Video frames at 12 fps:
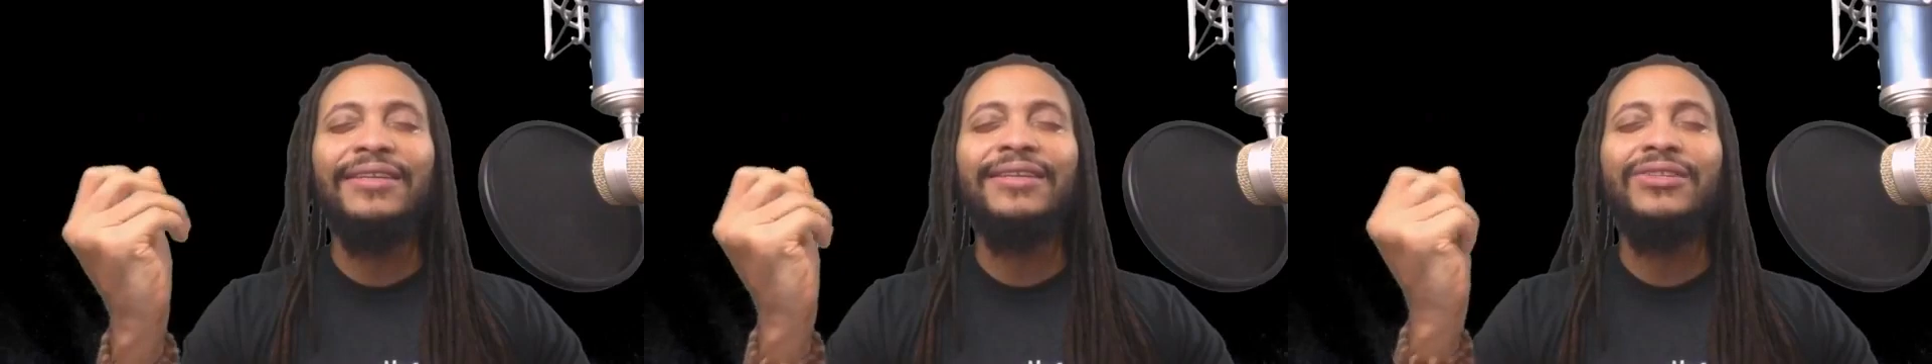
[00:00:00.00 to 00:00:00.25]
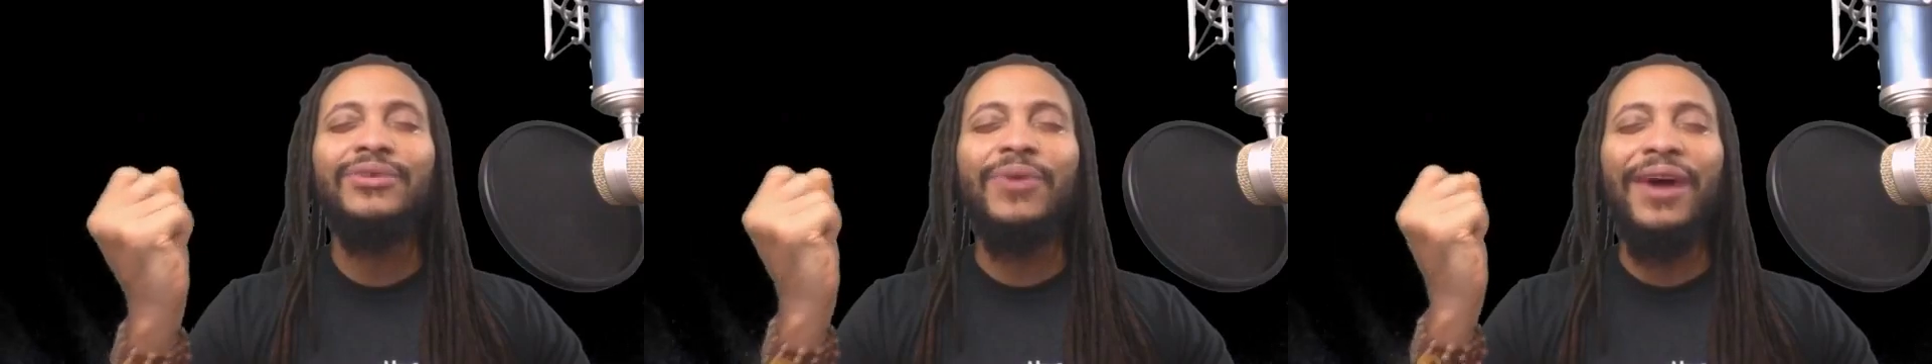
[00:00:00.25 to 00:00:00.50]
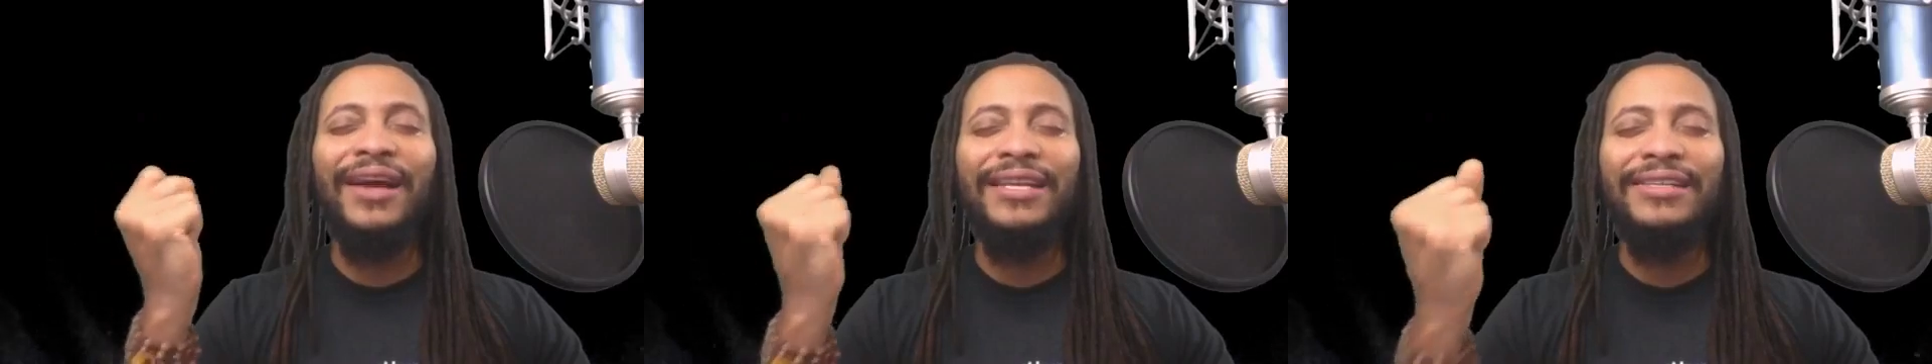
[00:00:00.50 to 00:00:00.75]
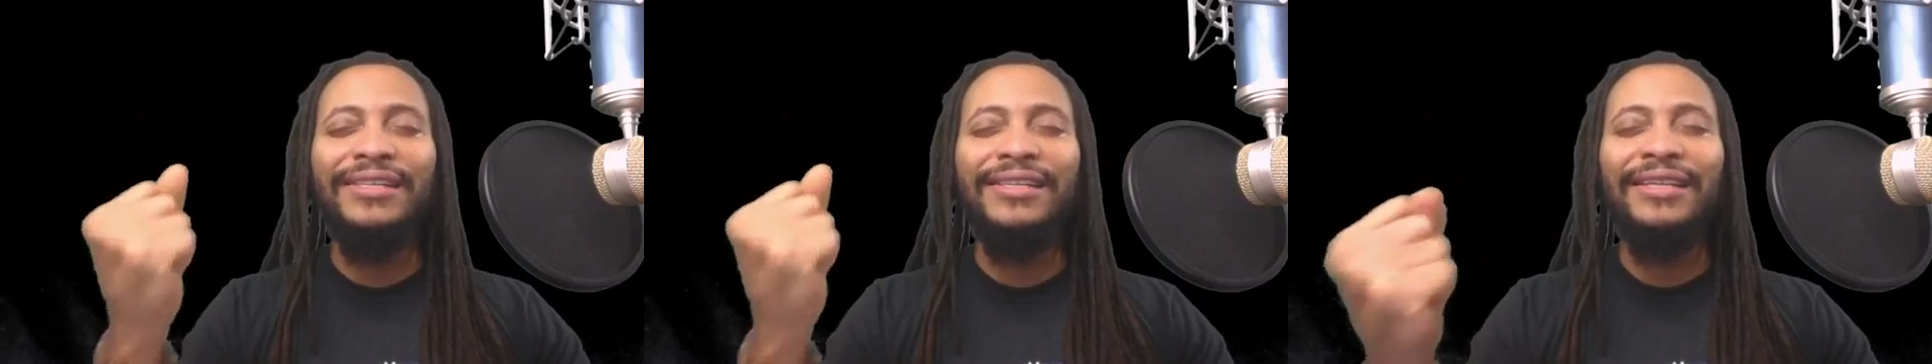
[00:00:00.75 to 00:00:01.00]
to our
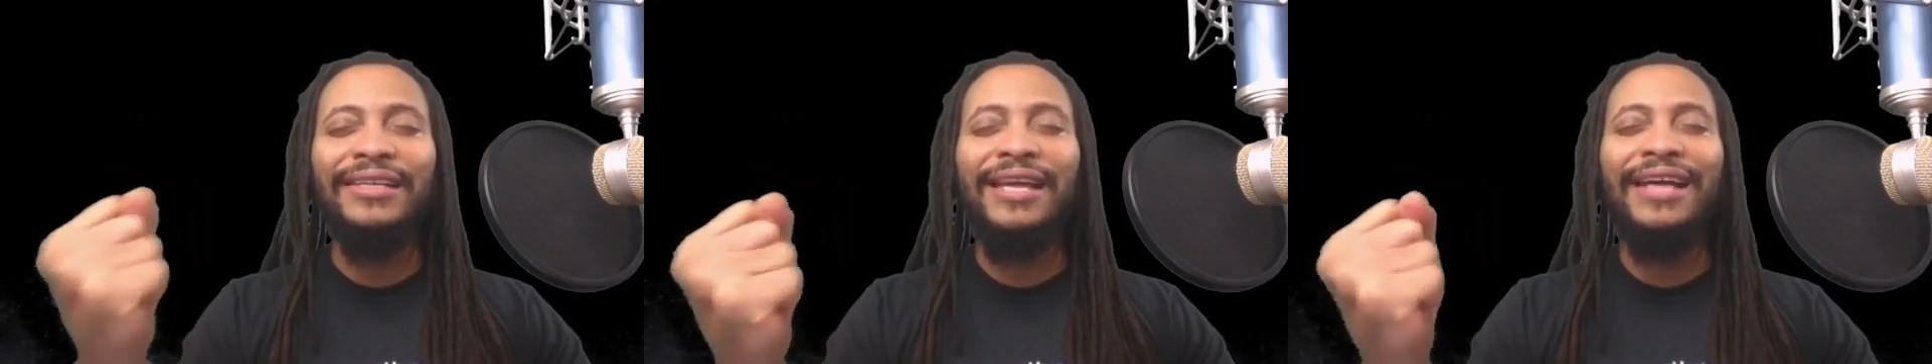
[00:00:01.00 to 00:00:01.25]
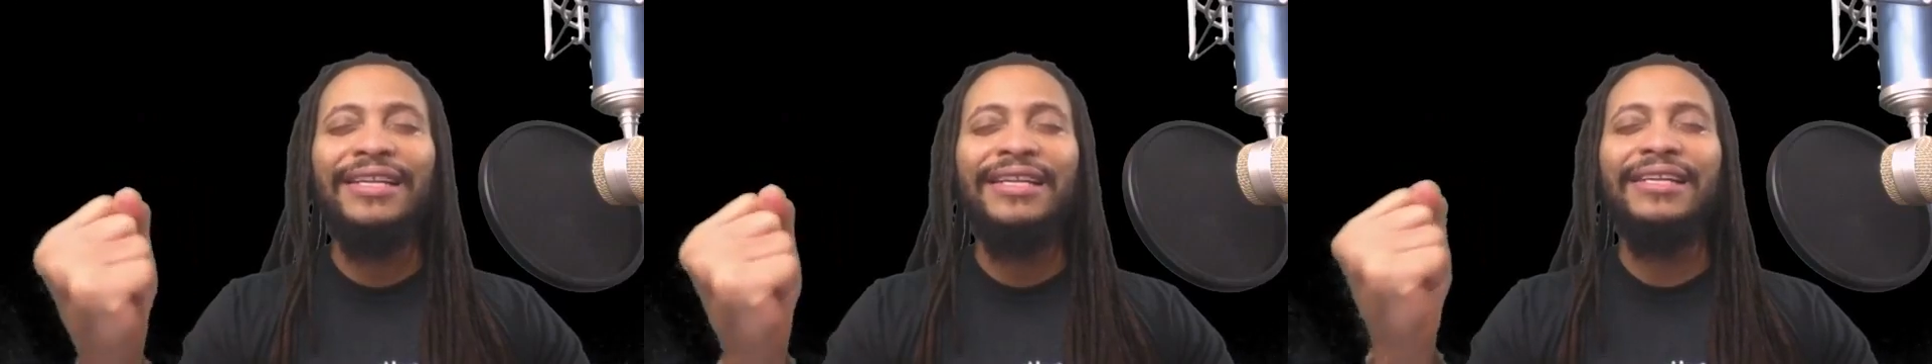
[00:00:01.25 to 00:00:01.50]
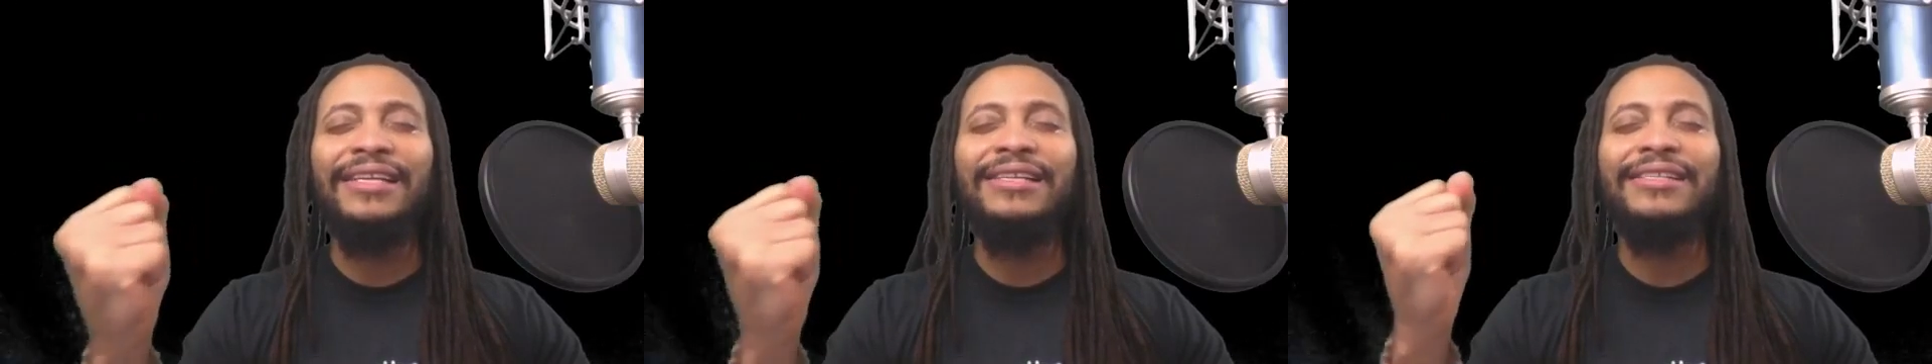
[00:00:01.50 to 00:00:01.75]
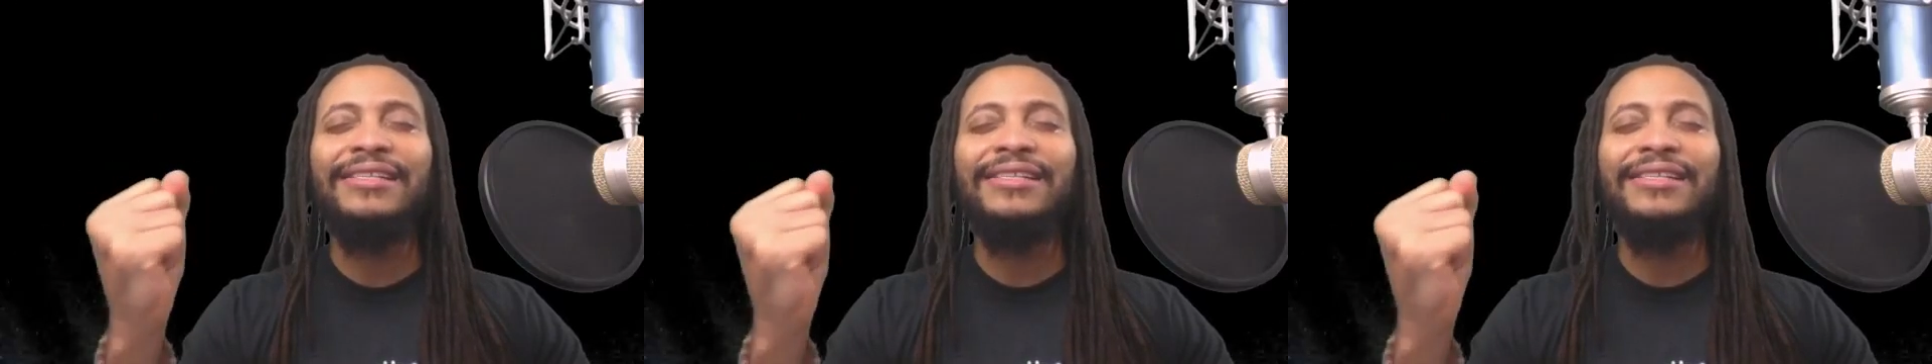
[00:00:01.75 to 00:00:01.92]
interconnectedness,